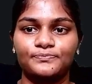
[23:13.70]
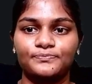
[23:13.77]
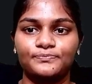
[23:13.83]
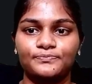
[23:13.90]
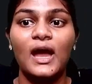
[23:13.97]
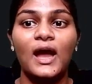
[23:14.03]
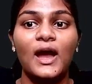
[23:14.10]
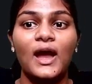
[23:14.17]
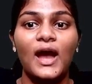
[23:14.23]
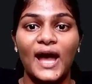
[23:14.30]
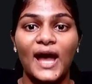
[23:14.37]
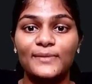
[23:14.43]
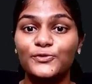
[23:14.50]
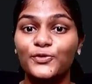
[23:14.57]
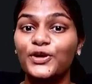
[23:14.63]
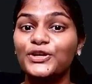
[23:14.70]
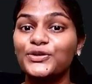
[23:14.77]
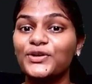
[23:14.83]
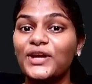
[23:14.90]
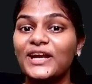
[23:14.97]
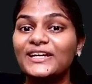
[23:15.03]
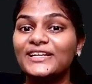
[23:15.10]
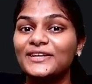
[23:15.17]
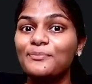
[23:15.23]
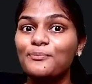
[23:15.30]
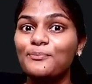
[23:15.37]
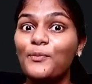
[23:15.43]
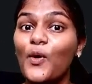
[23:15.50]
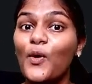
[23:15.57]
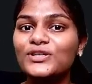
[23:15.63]
I'm going to write the
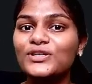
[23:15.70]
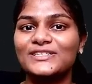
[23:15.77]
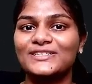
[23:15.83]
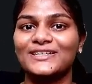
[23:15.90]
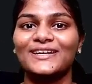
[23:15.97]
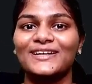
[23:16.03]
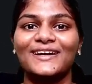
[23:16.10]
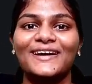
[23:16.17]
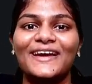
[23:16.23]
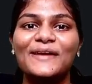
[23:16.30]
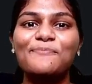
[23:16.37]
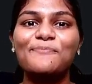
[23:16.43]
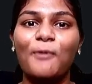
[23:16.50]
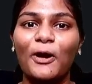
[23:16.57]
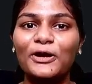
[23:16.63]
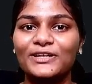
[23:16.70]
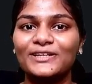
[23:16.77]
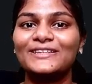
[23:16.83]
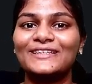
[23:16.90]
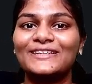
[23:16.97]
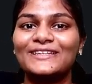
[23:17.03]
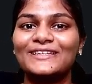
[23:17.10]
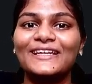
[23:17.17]
most important thing that I have